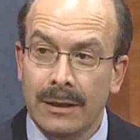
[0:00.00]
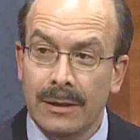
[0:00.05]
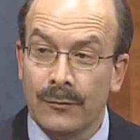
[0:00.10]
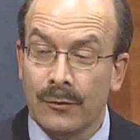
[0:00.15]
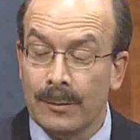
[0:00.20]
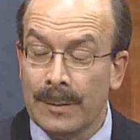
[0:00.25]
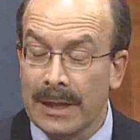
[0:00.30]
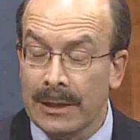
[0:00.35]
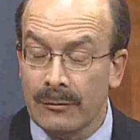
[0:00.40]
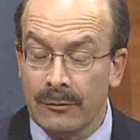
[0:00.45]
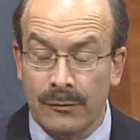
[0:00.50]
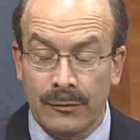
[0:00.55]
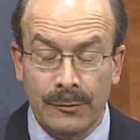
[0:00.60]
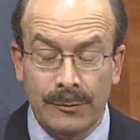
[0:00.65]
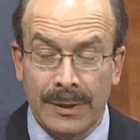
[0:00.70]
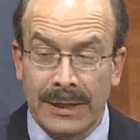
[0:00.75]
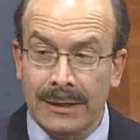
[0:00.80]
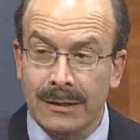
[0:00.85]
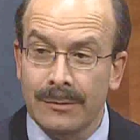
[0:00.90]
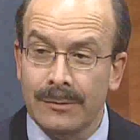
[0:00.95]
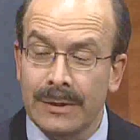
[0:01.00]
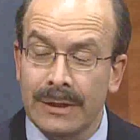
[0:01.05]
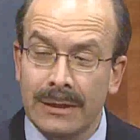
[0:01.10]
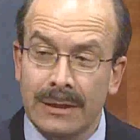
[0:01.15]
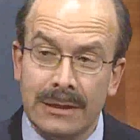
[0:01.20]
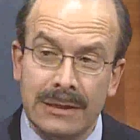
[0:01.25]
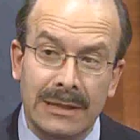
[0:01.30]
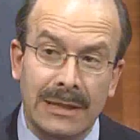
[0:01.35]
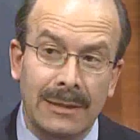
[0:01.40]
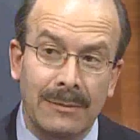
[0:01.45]
And for
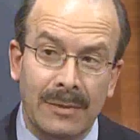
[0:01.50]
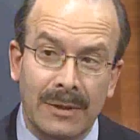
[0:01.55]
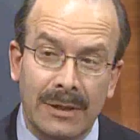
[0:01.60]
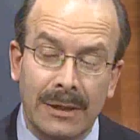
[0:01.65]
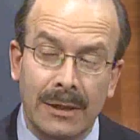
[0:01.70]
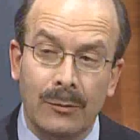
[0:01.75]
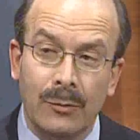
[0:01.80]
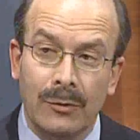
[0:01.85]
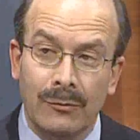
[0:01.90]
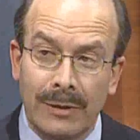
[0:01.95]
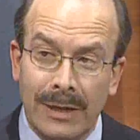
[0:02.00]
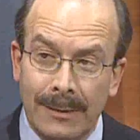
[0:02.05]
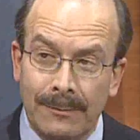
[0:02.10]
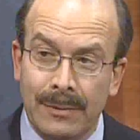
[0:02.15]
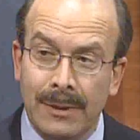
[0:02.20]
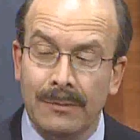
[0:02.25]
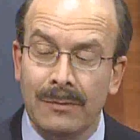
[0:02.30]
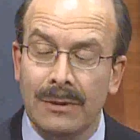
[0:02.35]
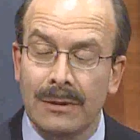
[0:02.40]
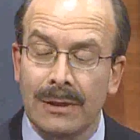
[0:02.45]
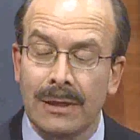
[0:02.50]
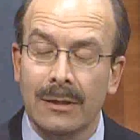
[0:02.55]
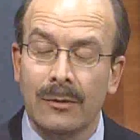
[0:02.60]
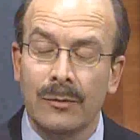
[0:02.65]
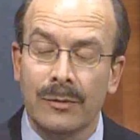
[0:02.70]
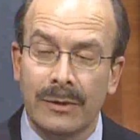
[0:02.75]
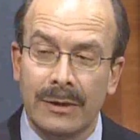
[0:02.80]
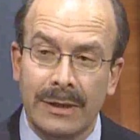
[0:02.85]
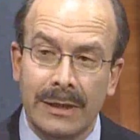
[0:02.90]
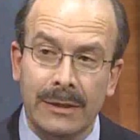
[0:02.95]
microphobectomy, the same thing. We wrap up the
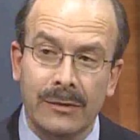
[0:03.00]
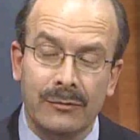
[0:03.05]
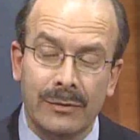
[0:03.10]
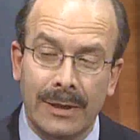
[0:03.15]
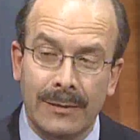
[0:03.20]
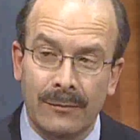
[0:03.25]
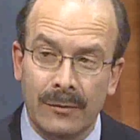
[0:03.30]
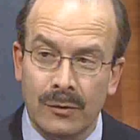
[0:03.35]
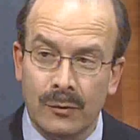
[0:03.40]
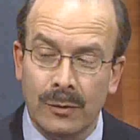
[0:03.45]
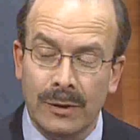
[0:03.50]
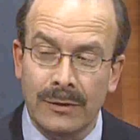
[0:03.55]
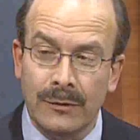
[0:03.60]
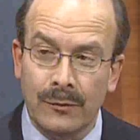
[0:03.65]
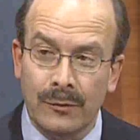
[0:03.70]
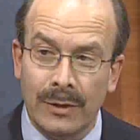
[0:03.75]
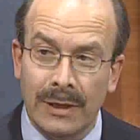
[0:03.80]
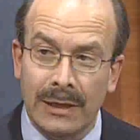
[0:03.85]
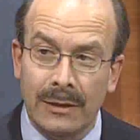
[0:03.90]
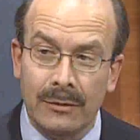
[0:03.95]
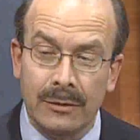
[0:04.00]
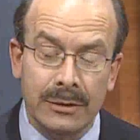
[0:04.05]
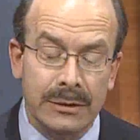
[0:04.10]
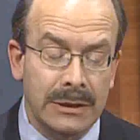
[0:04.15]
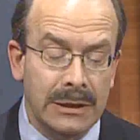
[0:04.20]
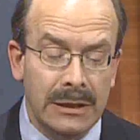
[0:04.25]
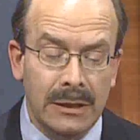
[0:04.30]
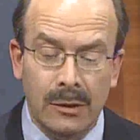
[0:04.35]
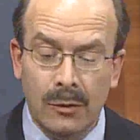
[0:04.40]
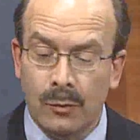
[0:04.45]
leg with an ACE wrap for 24
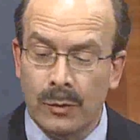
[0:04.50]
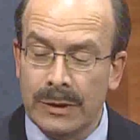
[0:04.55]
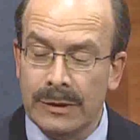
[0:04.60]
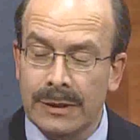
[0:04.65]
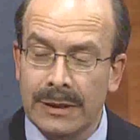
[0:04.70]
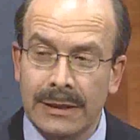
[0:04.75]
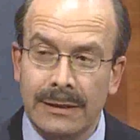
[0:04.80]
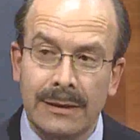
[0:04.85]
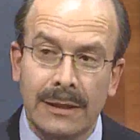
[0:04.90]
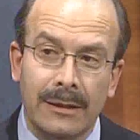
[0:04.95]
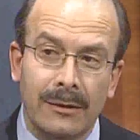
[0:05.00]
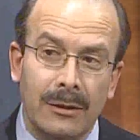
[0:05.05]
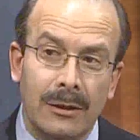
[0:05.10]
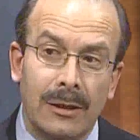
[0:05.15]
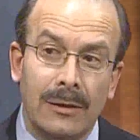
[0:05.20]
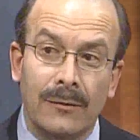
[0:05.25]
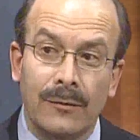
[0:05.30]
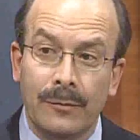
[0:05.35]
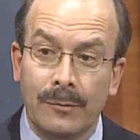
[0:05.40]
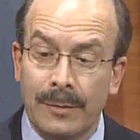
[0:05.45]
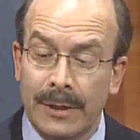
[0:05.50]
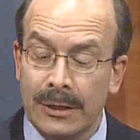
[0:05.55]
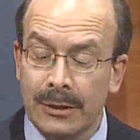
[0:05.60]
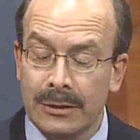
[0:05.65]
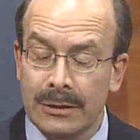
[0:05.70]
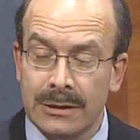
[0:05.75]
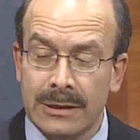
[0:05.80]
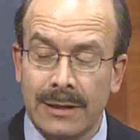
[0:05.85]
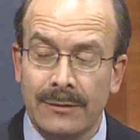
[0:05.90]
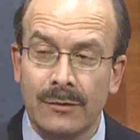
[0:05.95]
hours. We take that off.
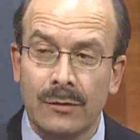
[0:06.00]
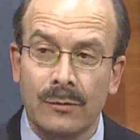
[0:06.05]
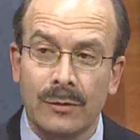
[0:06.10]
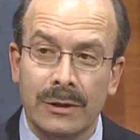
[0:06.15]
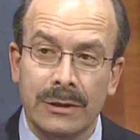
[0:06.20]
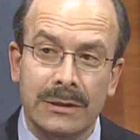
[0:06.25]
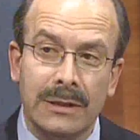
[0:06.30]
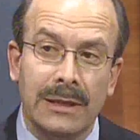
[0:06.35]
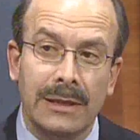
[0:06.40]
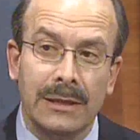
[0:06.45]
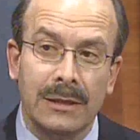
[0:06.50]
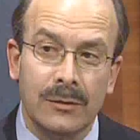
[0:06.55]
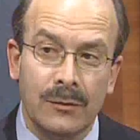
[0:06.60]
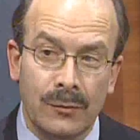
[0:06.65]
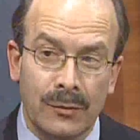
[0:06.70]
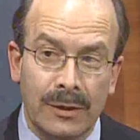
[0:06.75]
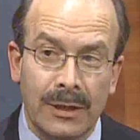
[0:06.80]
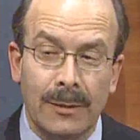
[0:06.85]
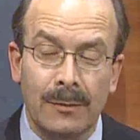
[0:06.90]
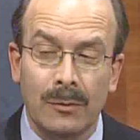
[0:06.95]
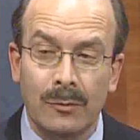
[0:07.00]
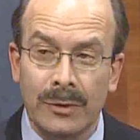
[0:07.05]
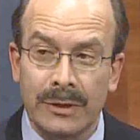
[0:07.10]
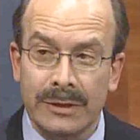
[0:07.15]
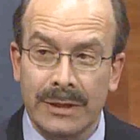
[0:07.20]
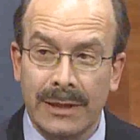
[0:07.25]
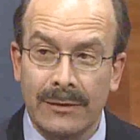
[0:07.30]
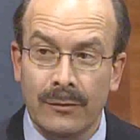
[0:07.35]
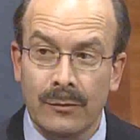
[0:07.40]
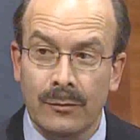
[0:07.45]
Patients have to wear stockings for a
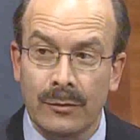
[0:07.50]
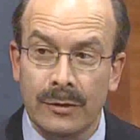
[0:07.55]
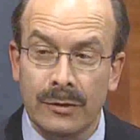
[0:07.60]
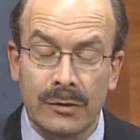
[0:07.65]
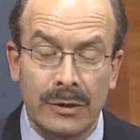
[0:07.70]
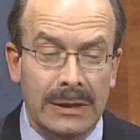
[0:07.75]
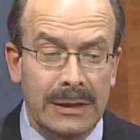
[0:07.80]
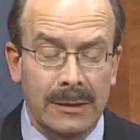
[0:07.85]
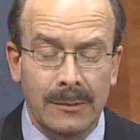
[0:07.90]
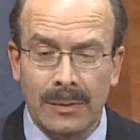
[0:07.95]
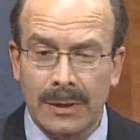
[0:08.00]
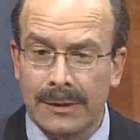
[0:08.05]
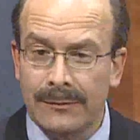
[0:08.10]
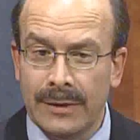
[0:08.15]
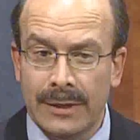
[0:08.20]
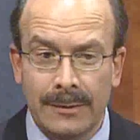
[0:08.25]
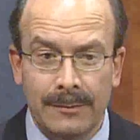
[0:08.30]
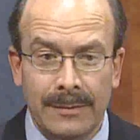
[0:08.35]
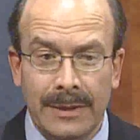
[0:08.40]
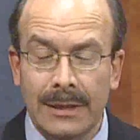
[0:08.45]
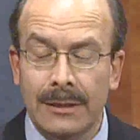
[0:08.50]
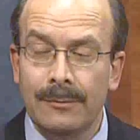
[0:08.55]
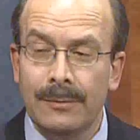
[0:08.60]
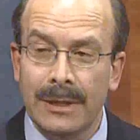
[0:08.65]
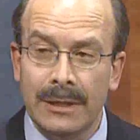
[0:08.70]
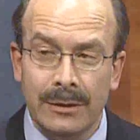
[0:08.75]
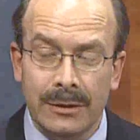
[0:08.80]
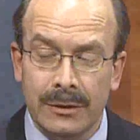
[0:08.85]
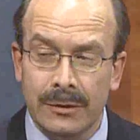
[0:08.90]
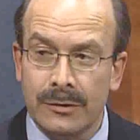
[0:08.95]
couple weeks afterwards, but I've had
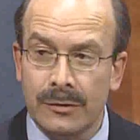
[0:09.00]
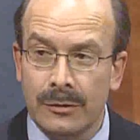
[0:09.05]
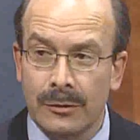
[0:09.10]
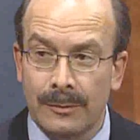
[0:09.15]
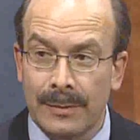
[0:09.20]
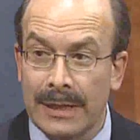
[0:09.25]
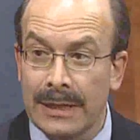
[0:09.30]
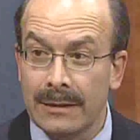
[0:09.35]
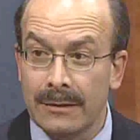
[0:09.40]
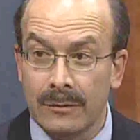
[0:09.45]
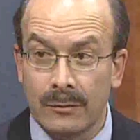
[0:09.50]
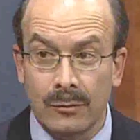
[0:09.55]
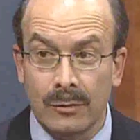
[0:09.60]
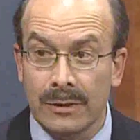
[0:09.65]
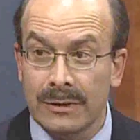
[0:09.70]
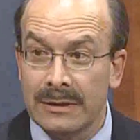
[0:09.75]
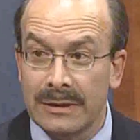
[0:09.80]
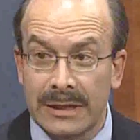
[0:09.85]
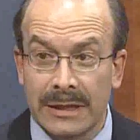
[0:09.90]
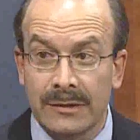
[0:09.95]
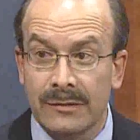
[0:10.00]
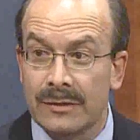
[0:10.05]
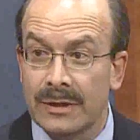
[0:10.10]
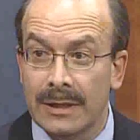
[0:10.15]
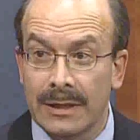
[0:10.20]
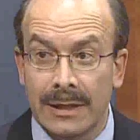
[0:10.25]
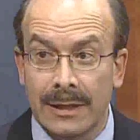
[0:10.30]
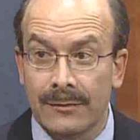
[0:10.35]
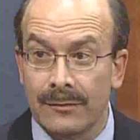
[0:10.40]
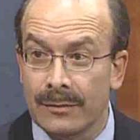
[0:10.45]
many patients go back to work the
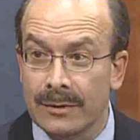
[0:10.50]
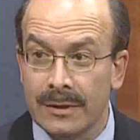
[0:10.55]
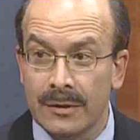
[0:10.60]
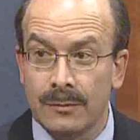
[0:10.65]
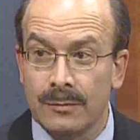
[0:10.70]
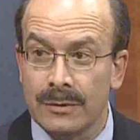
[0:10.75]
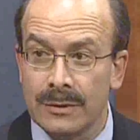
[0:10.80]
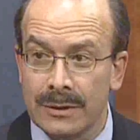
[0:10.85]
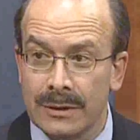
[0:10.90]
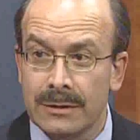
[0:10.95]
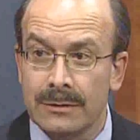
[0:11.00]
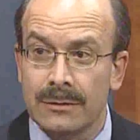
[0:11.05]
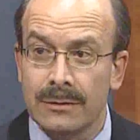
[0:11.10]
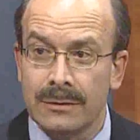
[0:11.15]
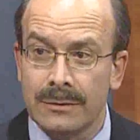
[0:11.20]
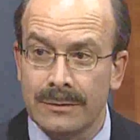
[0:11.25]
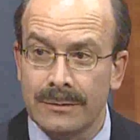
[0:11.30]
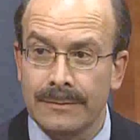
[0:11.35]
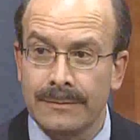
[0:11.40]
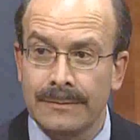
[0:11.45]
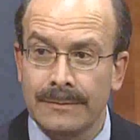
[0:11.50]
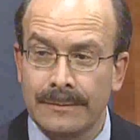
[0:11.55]
next day after these procedures.